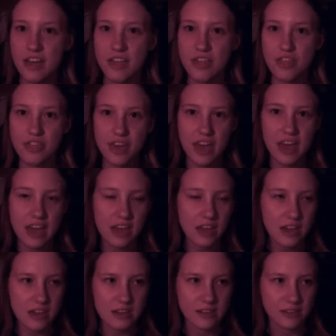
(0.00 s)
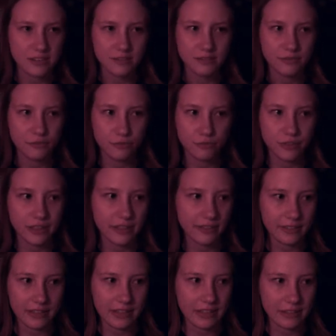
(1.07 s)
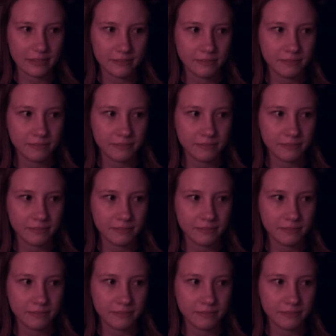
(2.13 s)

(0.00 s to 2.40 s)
They really